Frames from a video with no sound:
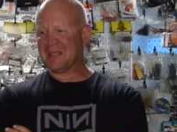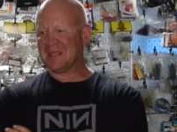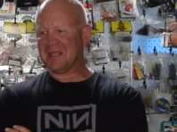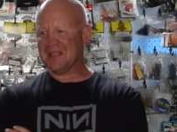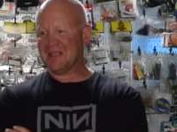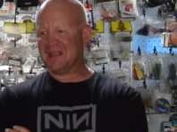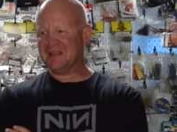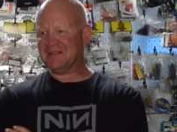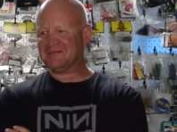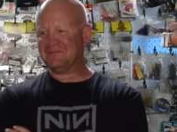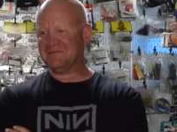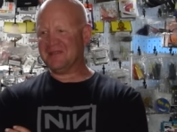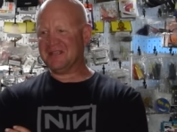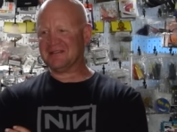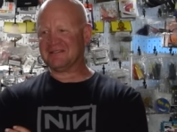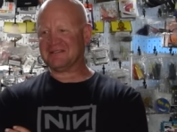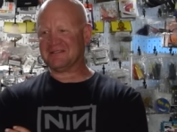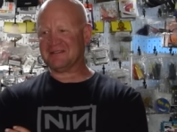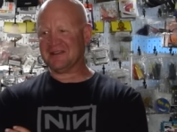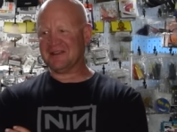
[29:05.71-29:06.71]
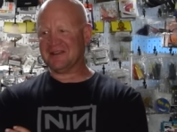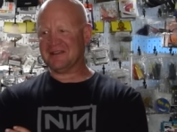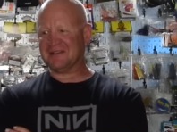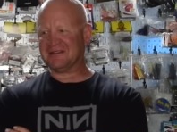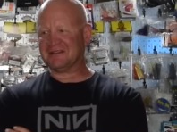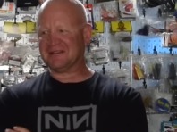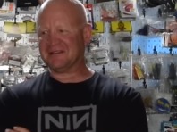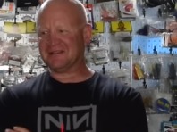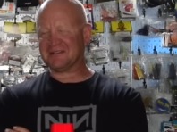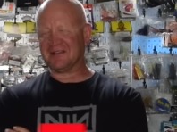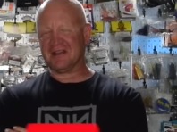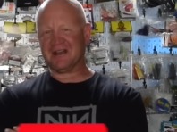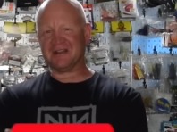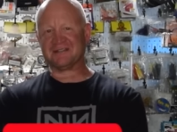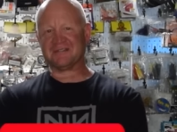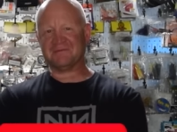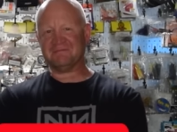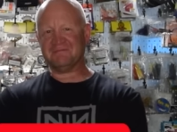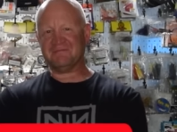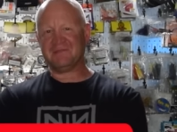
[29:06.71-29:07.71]
and to me it's
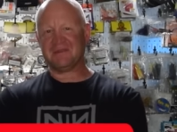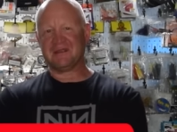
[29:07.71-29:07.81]
awesome.